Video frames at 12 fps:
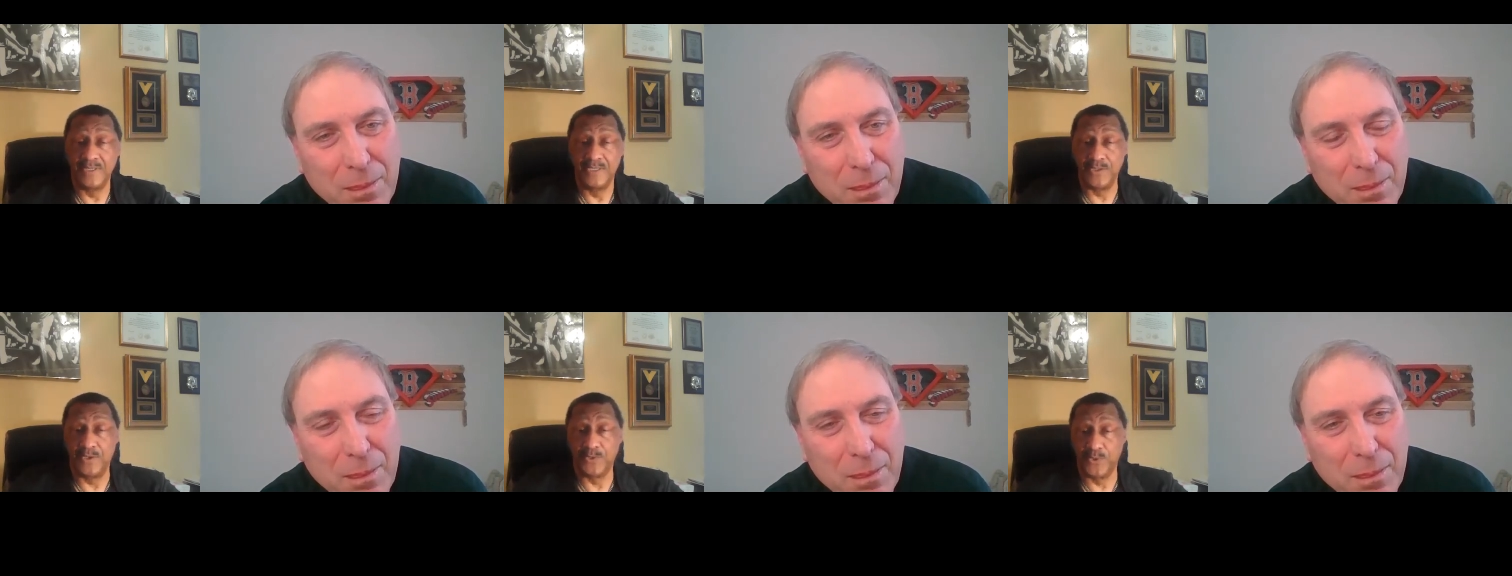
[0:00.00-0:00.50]

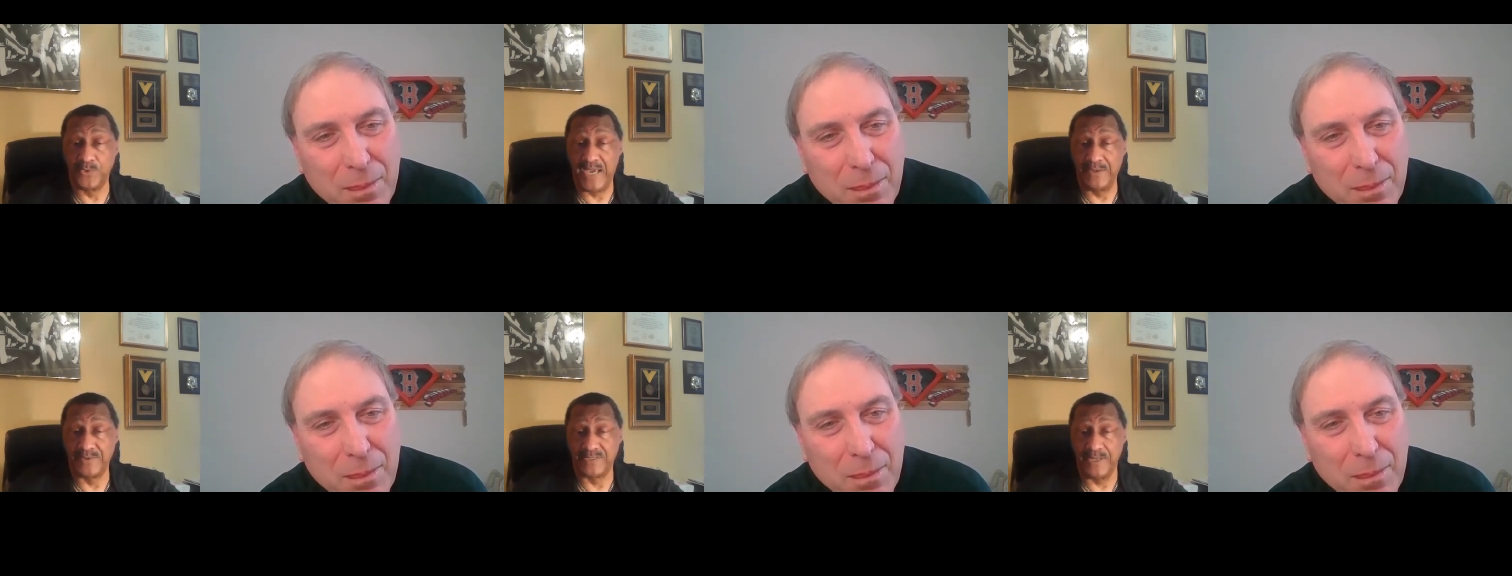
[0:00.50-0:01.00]
Speaker 1: you know, go
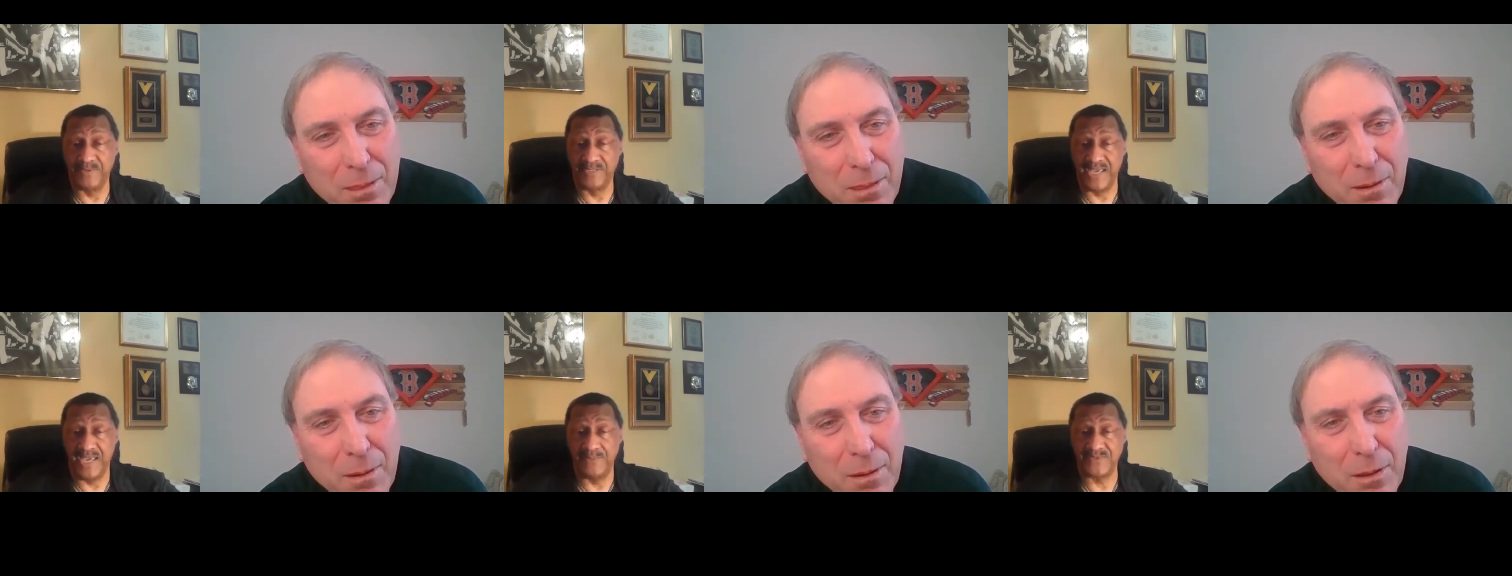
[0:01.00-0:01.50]
down a couple of
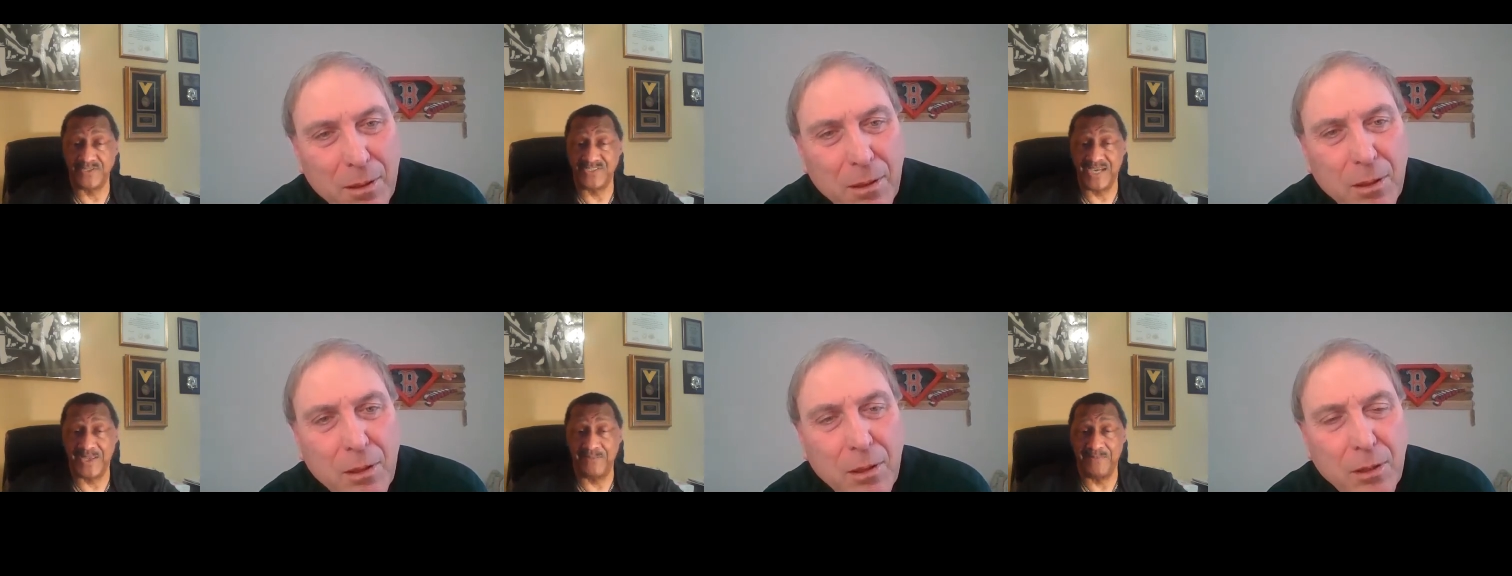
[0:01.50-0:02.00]
games and
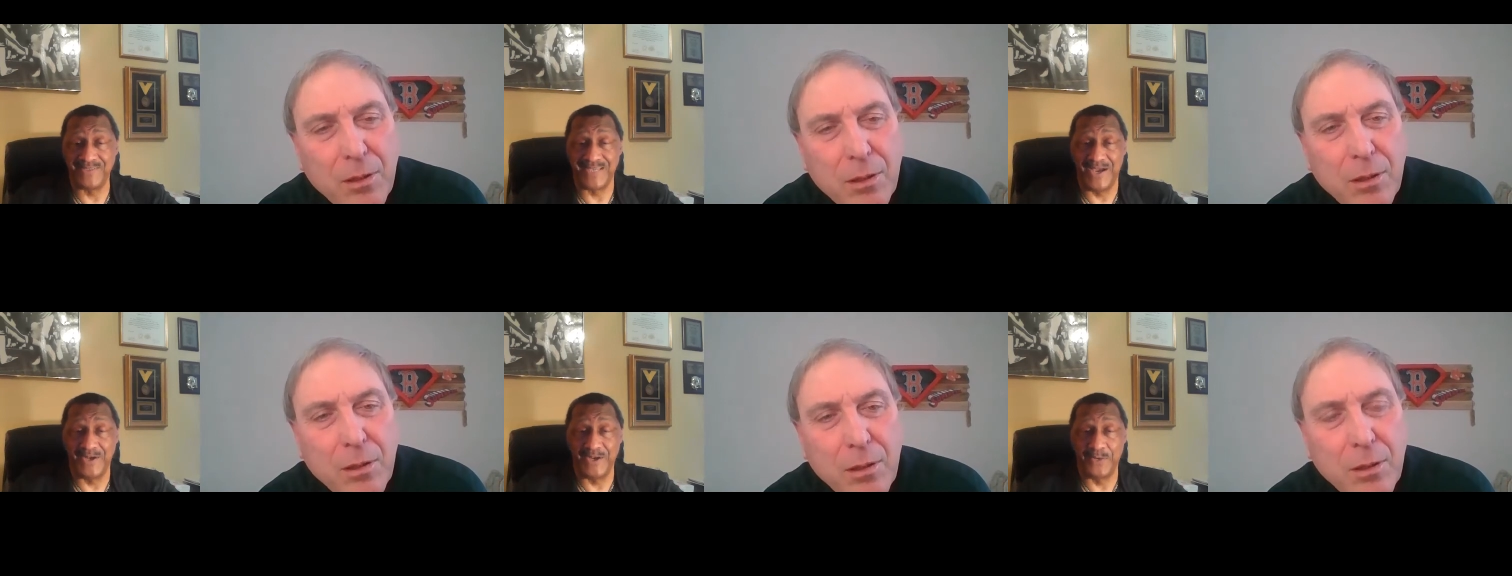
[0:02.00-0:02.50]
check him out
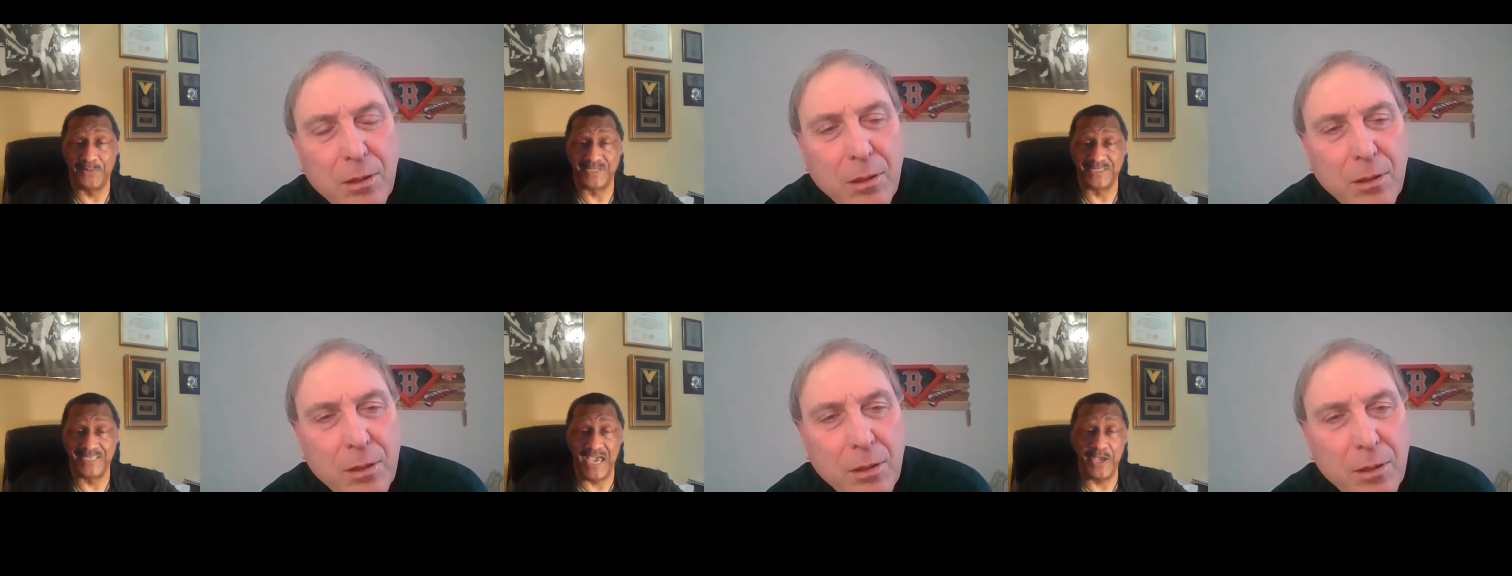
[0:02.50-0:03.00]
down there with the
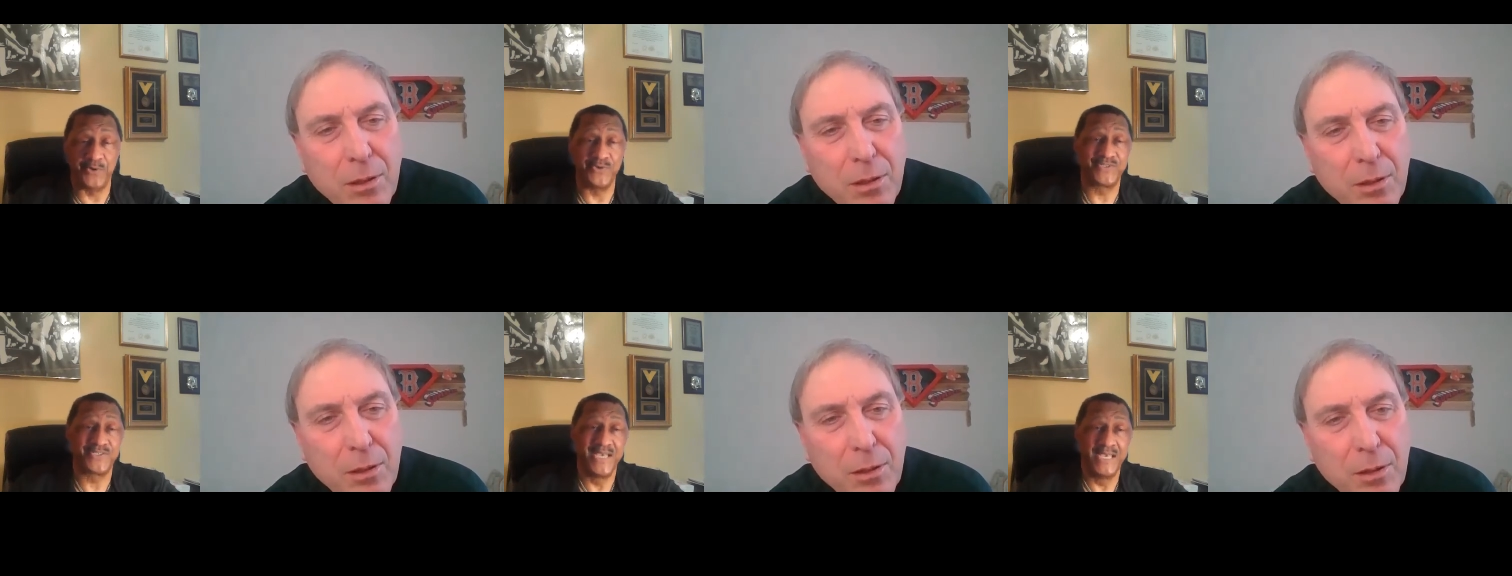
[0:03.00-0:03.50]

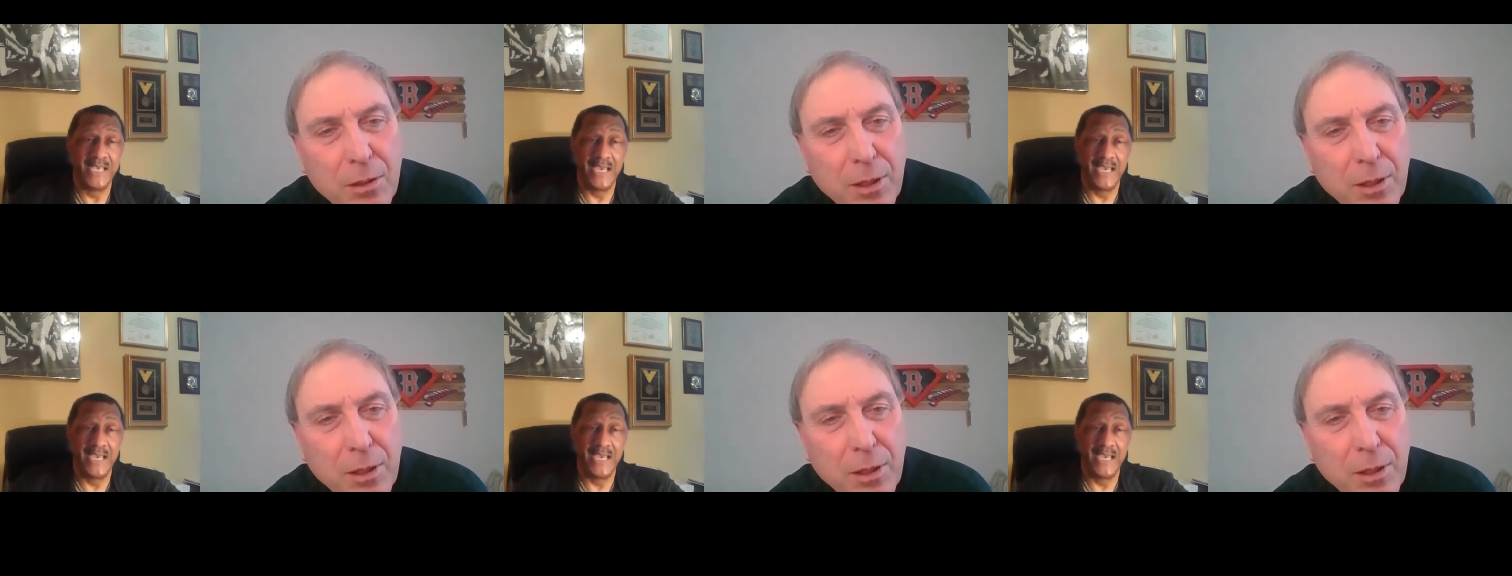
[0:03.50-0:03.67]
Gators.